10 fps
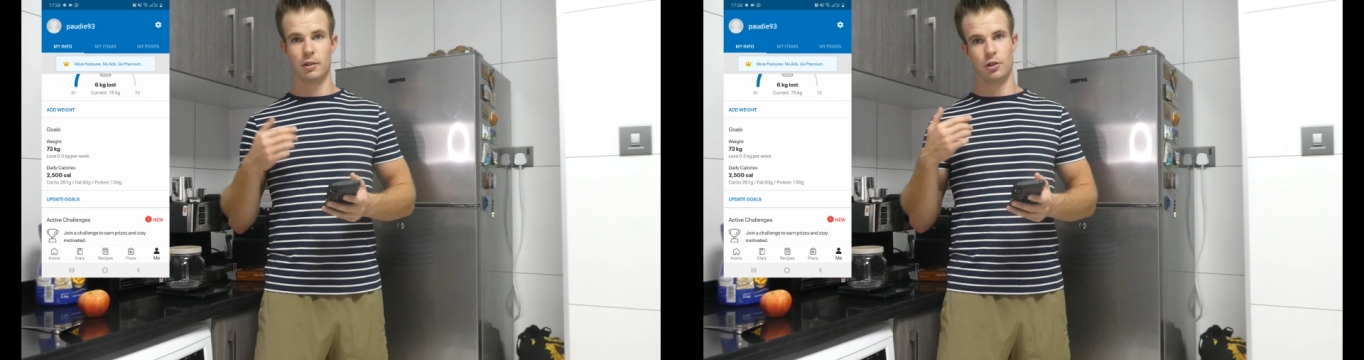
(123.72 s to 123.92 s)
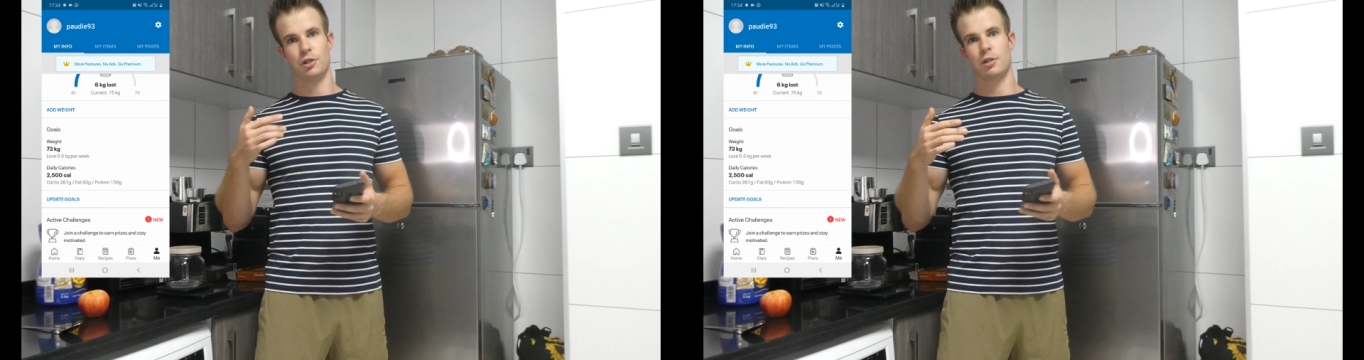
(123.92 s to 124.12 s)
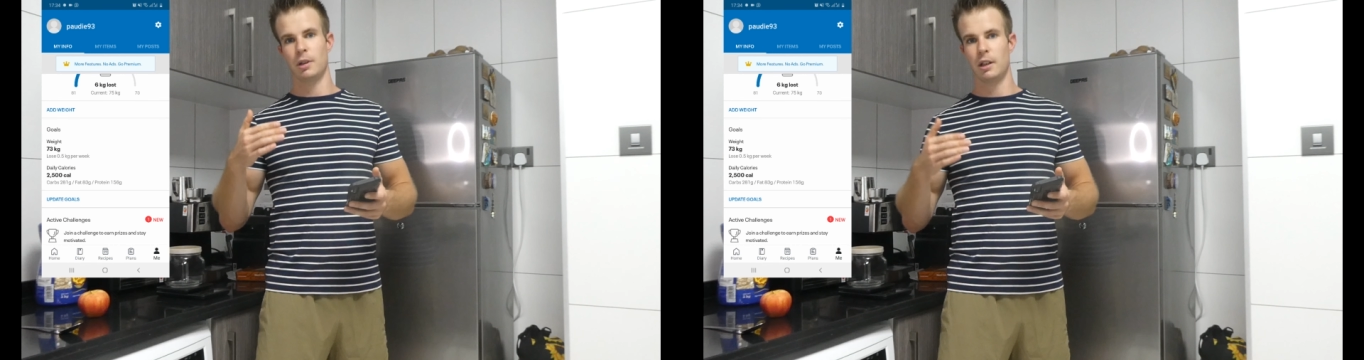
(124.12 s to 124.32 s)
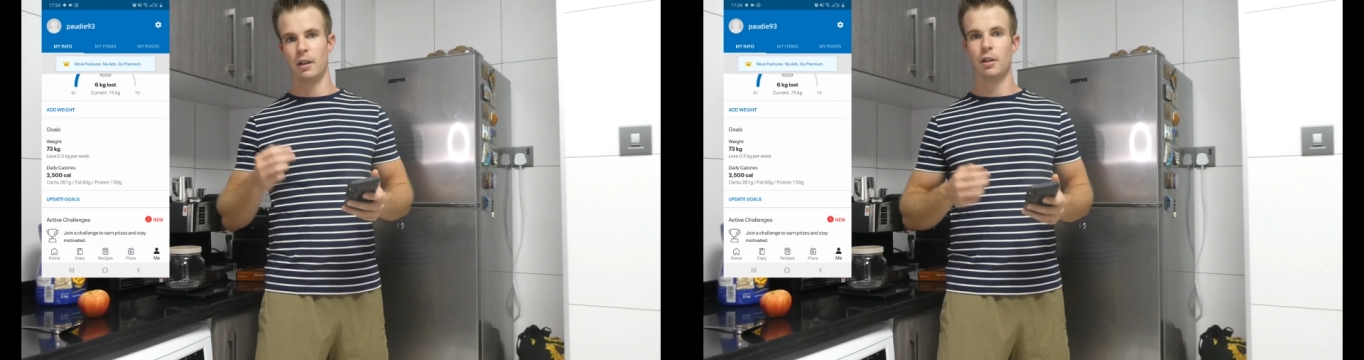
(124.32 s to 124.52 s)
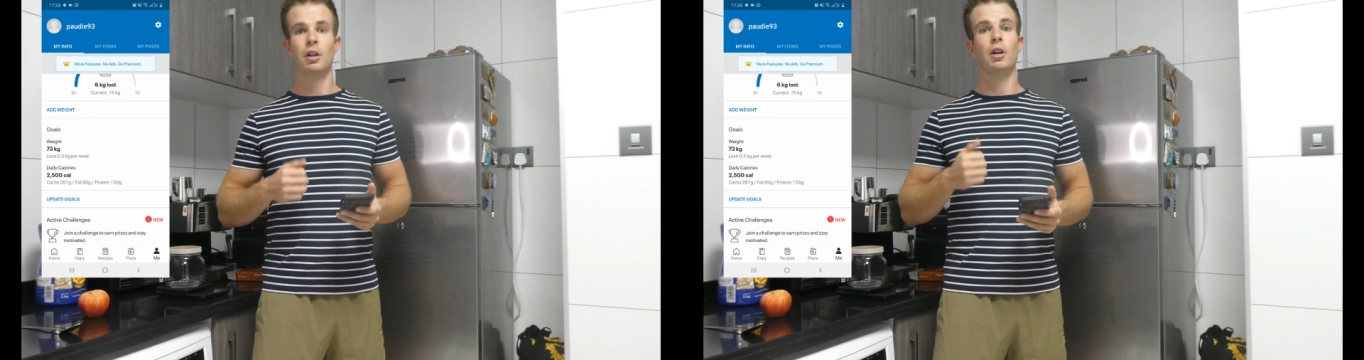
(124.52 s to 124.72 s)
just to be
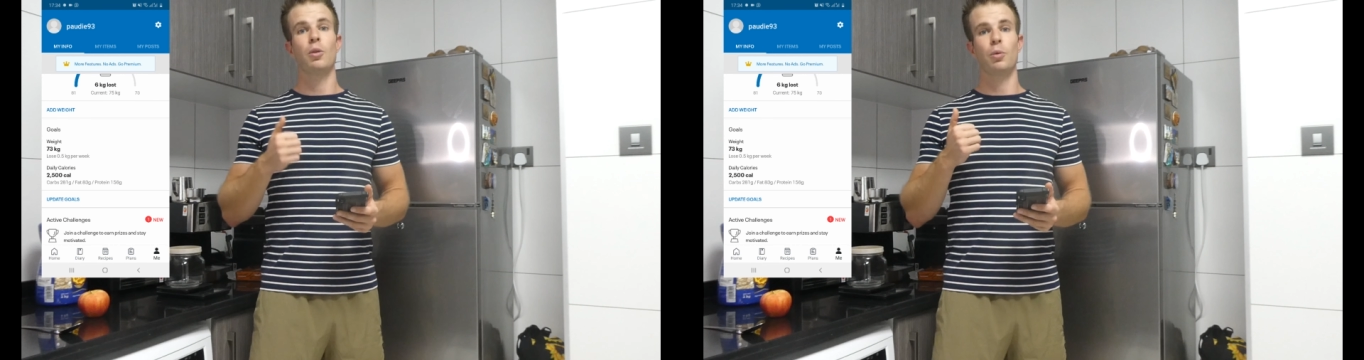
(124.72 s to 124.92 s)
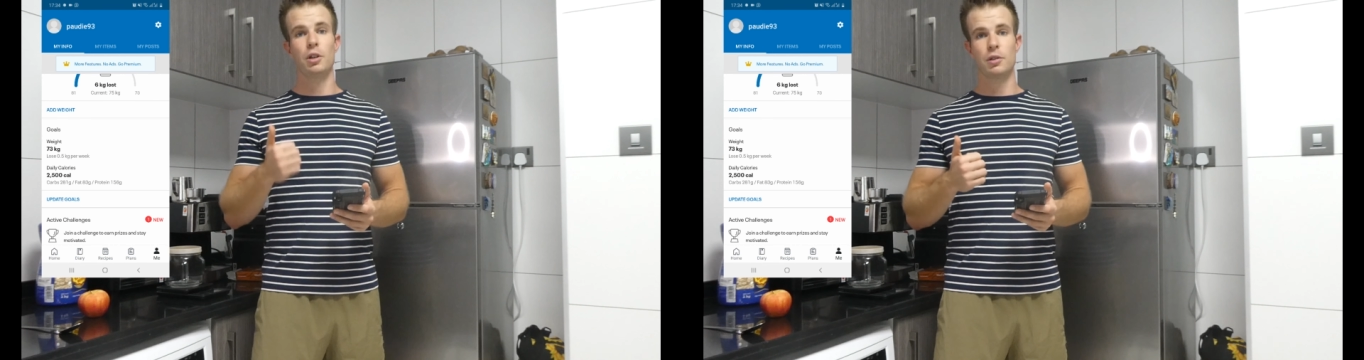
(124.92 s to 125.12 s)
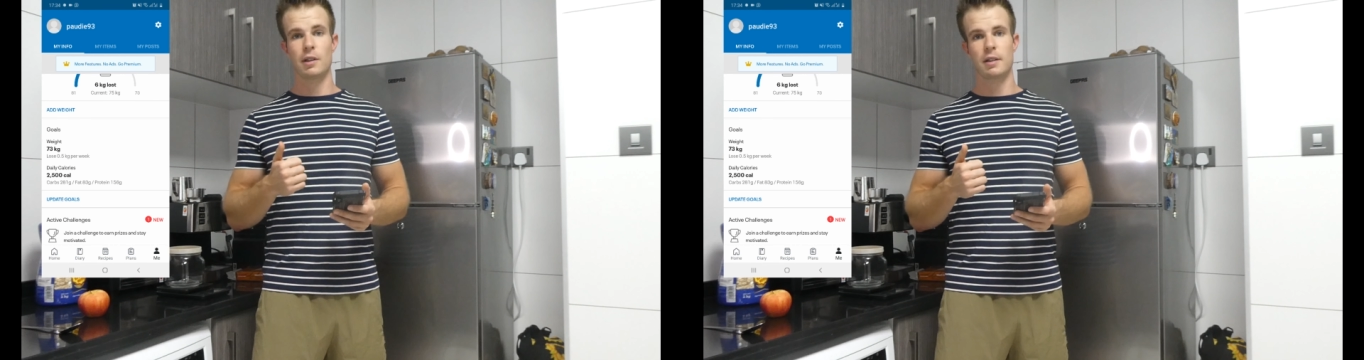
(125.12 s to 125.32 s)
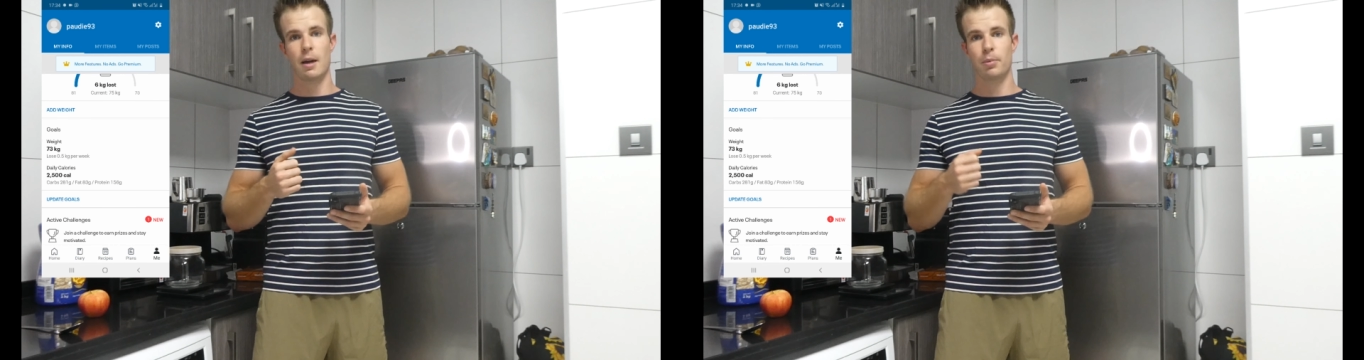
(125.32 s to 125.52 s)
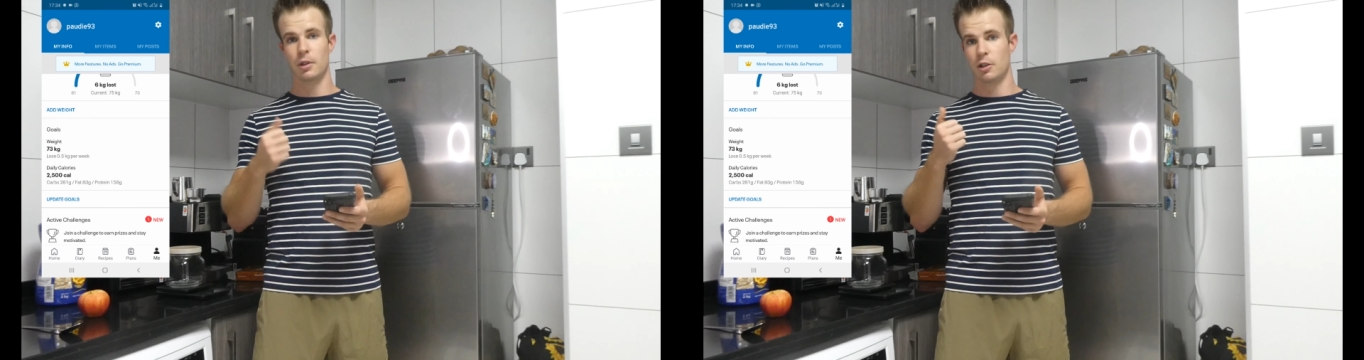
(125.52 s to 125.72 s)
clear, we use this
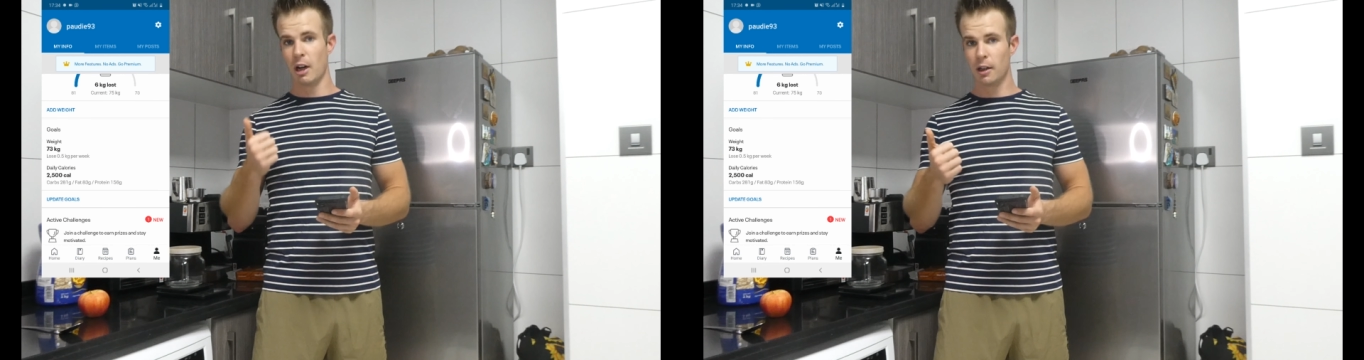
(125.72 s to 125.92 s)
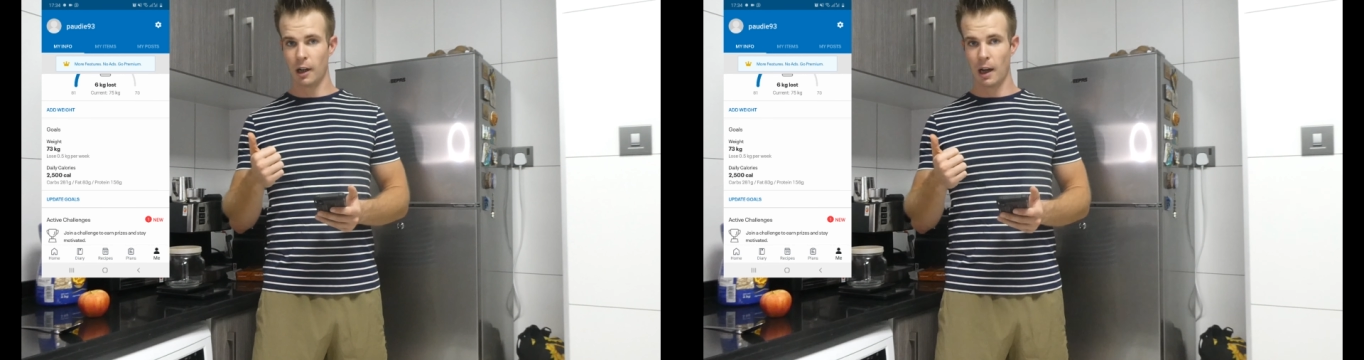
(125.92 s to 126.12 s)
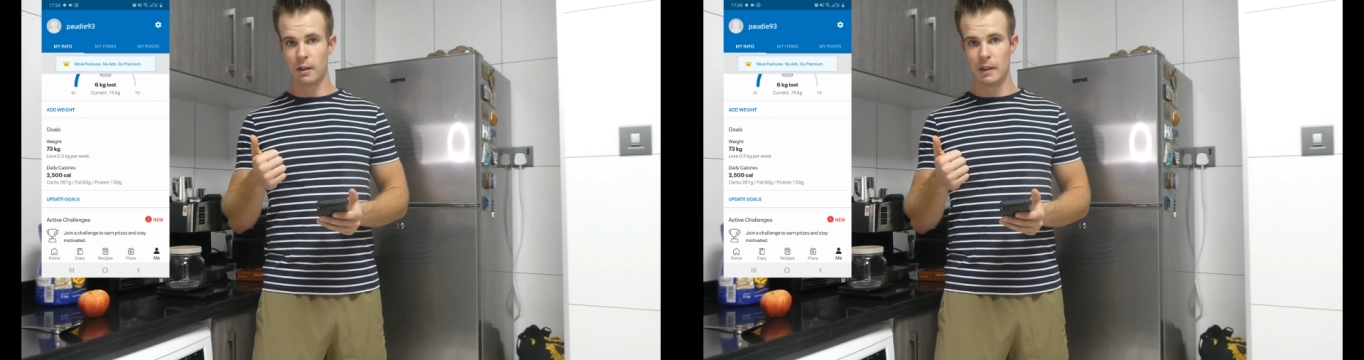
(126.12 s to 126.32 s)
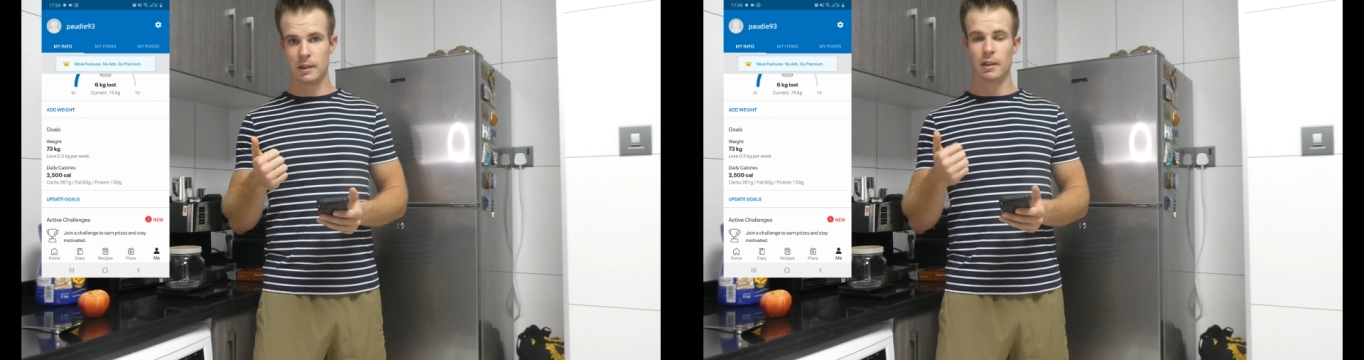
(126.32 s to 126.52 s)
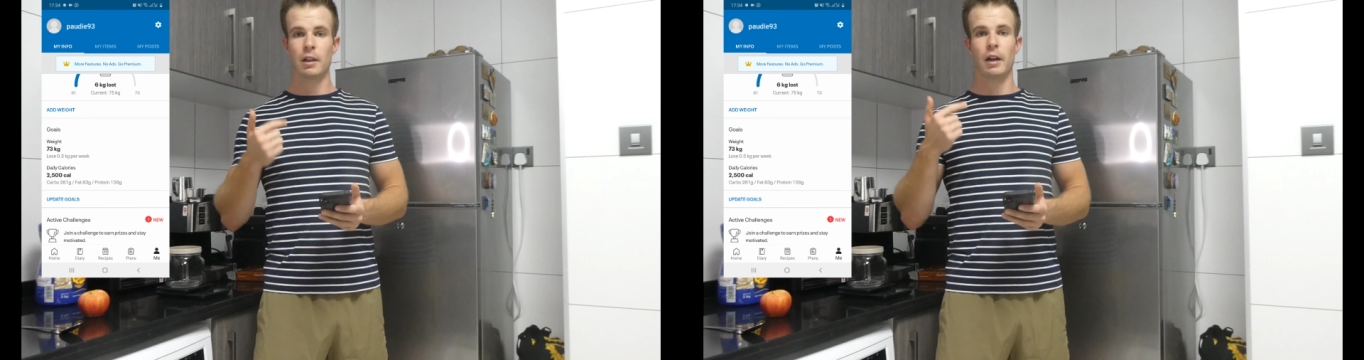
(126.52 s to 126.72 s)
app to track our calories